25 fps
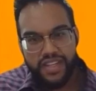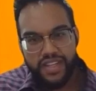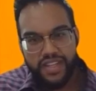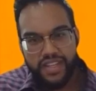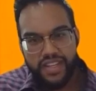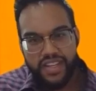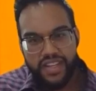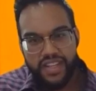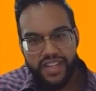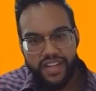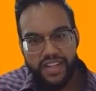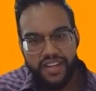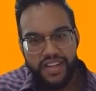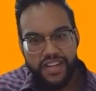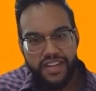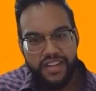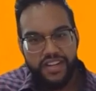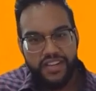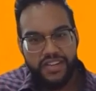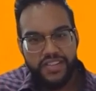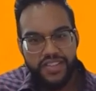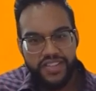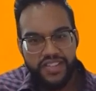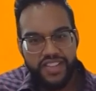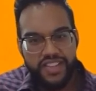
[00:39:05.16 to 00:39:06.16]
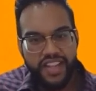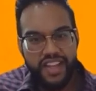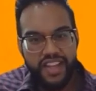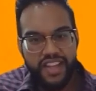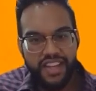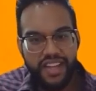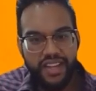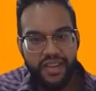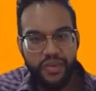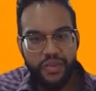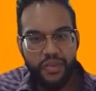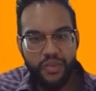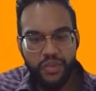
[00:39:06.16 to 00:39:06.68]
nugget,
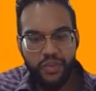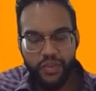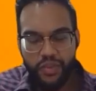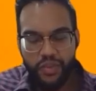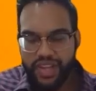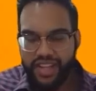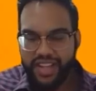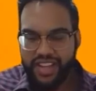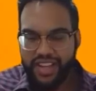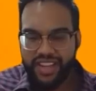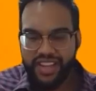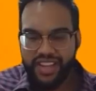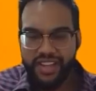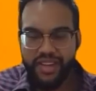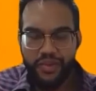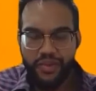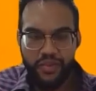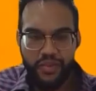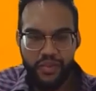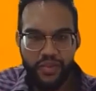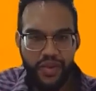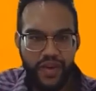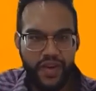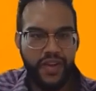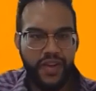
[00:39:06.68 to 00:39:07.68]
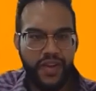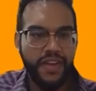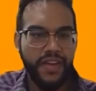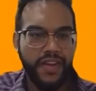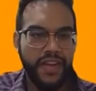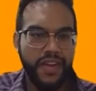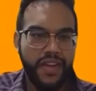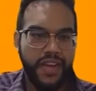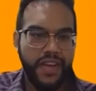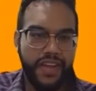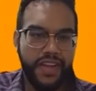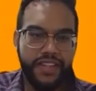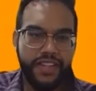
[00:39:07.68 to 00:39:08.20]
understanding what can work,
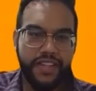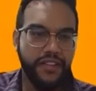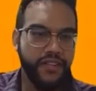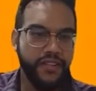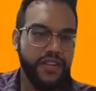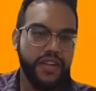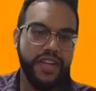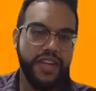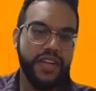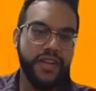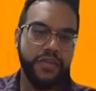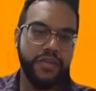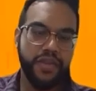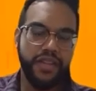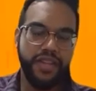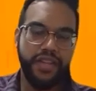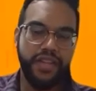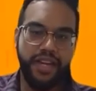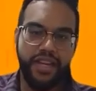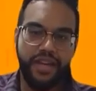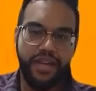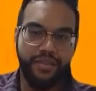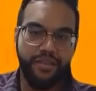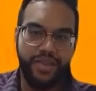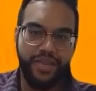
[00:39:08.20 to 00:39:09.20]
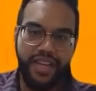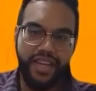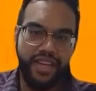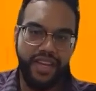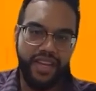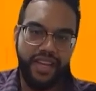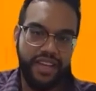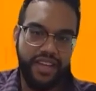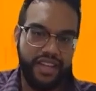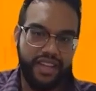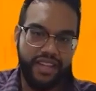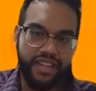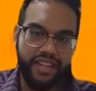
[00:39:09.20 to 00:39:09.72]
and then running with that and
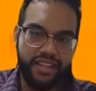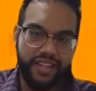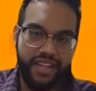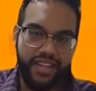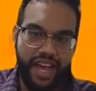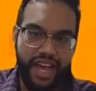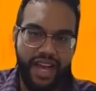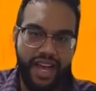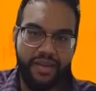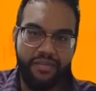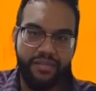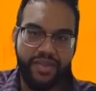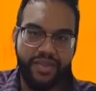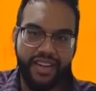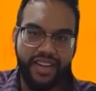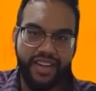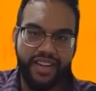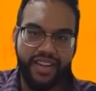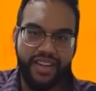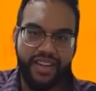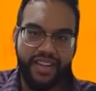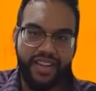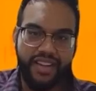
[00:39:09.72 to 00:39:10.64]
making it happen.